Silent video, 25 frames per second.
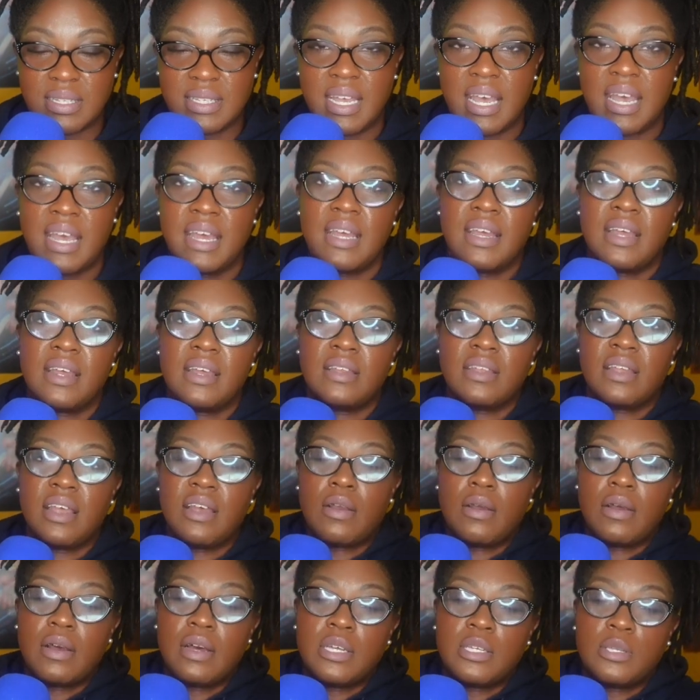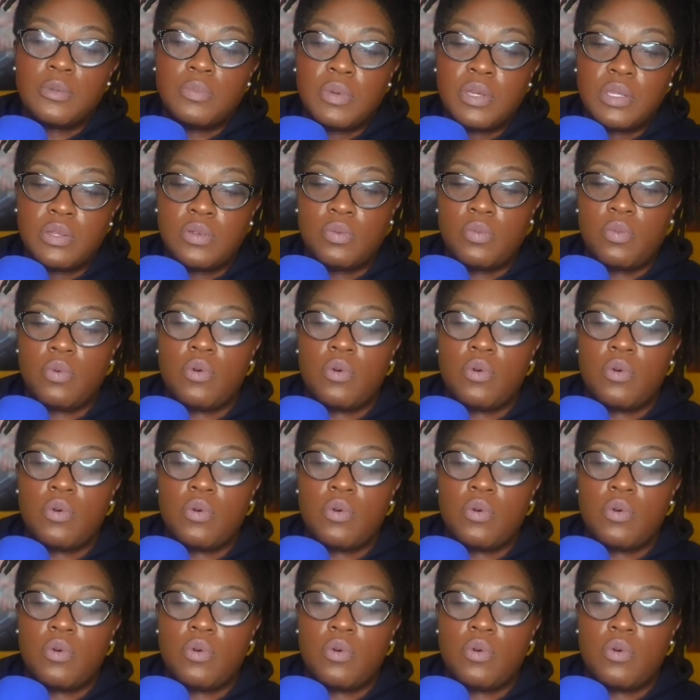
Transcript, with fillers: to take their husband's